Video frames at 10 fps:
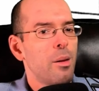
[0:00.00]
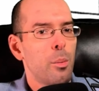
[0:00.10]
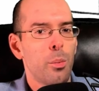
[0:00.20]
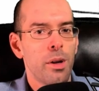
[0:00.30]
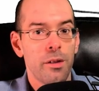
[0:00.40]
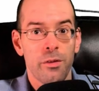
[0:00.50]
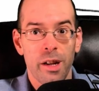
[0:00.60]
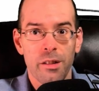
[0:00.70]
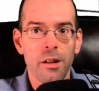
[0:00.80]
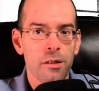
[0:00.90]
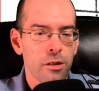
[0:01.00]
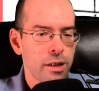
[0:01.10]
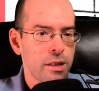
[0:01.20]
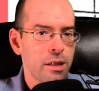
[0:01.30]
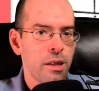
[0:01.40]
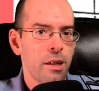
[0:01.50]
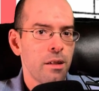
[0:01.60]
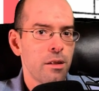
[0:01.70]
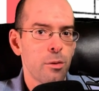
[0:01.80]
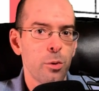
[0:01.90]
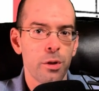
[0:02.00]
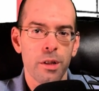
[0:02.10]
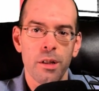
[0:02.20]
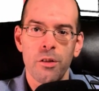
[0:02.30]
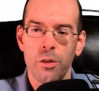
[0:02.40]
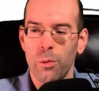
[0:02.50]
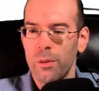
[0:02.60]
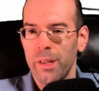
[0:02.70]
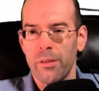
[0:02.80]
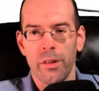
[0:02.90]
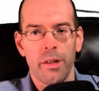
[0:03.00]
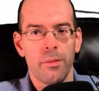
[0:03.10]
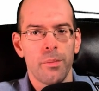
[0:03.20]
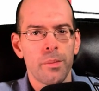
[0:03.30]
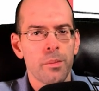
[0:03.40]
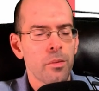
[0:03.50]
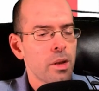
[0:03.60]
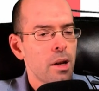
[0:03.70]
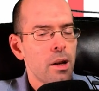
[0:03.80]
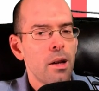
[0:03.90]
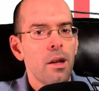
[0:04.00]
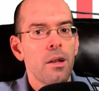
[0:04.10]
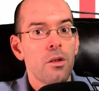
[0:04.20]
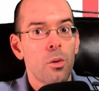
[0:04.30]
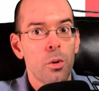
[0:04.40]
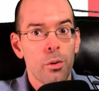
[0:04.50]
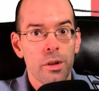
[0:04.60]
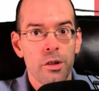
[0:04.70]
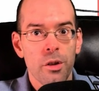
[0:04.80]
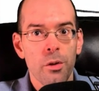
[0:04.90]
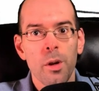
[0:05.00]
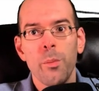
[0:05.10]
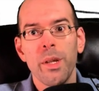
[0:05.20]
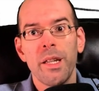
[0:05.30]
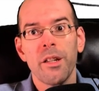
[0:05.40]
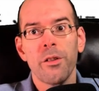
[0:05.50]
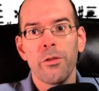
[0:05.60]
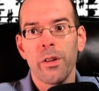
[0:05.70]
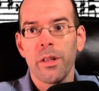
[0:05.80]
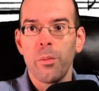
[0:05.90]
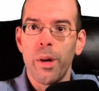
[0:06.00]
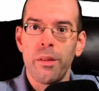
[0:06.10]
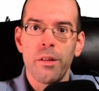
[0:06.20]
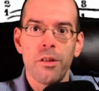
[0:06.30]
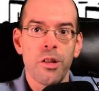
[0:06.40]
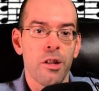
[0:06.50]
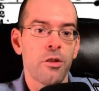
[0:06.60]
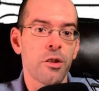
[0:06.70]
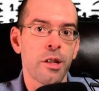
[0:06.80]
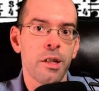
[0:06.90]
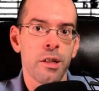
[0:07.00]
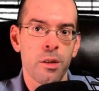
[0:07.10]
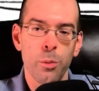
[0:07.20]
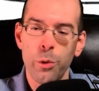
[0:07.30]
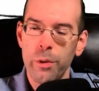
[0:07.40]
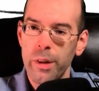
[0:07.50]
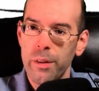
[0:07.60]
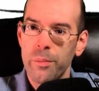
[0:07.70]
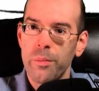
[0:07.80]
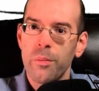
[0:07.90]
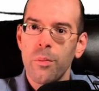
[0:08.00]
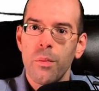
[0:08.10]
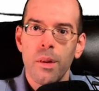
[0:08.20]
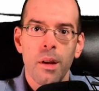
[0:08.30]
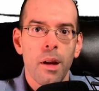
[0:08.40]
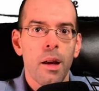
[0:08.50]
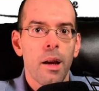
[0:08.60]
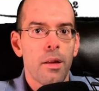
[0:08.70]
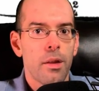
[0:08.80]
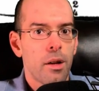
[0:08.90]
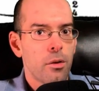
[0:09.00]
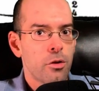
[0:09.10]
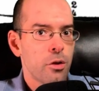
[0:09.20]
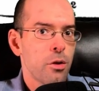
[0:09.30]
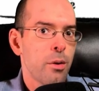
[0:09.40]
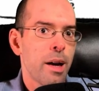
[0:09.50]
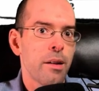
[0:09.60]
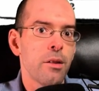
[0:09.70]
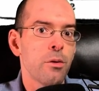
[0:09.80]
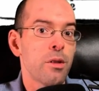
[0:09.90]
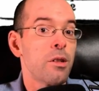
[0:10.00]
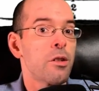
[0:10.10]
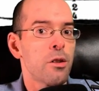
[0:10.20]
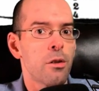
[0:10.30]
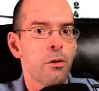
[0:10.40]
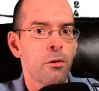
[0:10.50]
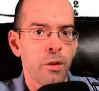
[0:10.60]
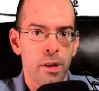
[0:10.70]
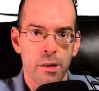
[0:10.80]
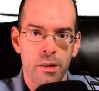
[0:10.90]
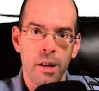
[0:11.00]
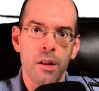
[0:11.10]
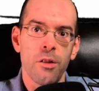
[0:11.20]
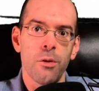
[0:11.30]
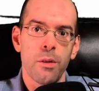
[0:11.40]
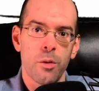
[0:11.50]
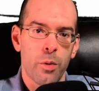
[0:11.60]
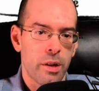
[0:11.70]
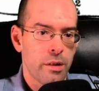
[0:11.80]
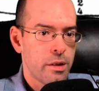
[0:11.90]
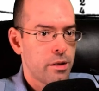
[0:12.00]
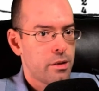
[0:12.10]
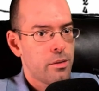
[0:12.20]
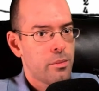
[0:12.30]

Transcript: But if not done correctly, your music just won't sound right. So I'm going to show you a beginner-friendly method to change your key smoothly. And then I'll show you how to use the circle of fifths to aid you in this process.